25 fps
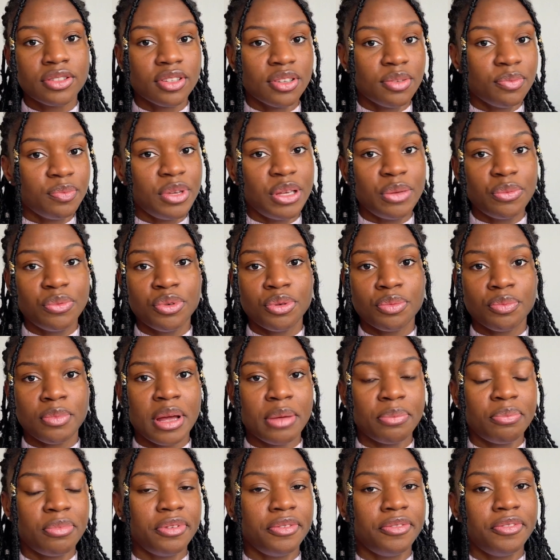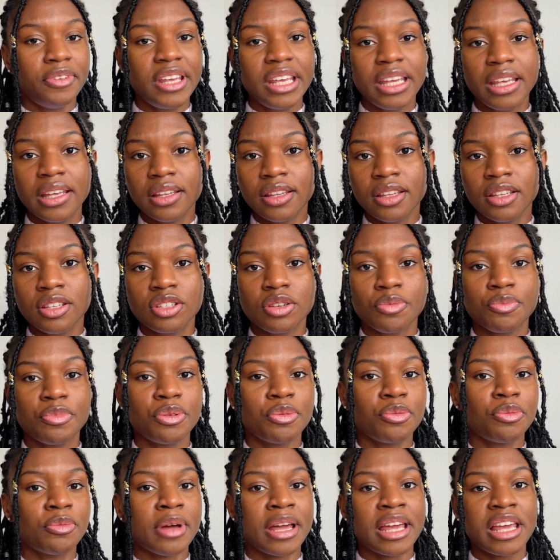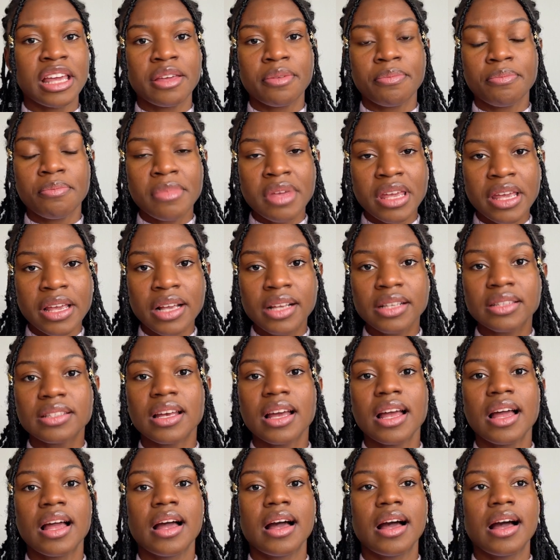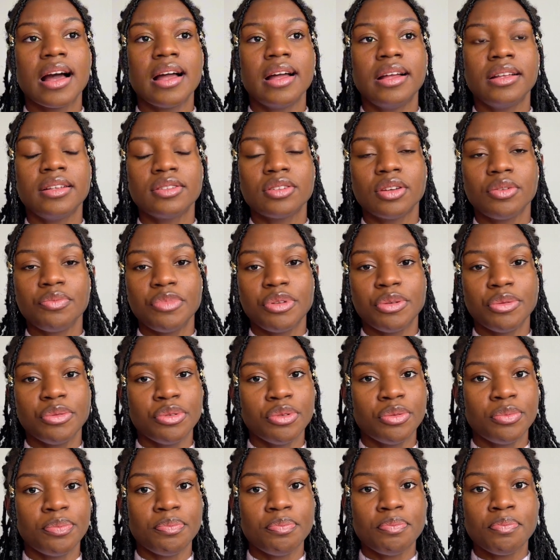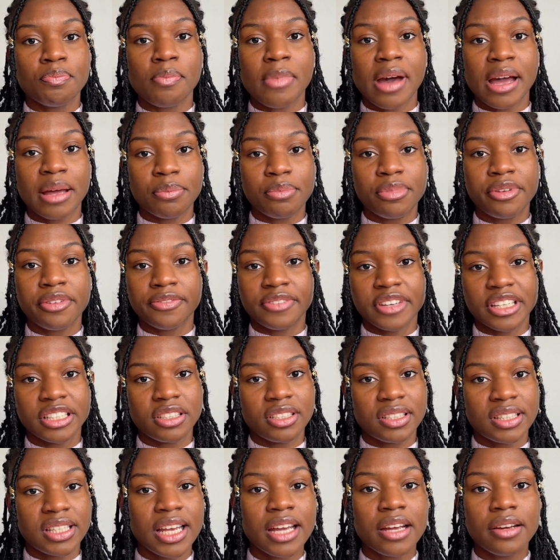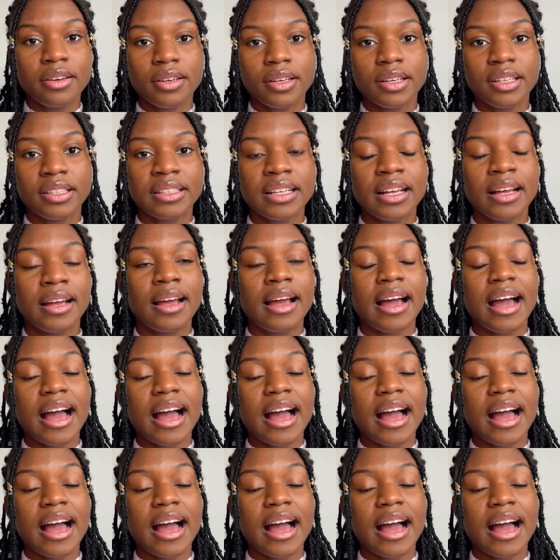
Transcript: Some people might be vegan, some people might eat meat, and some people might be vegetarian.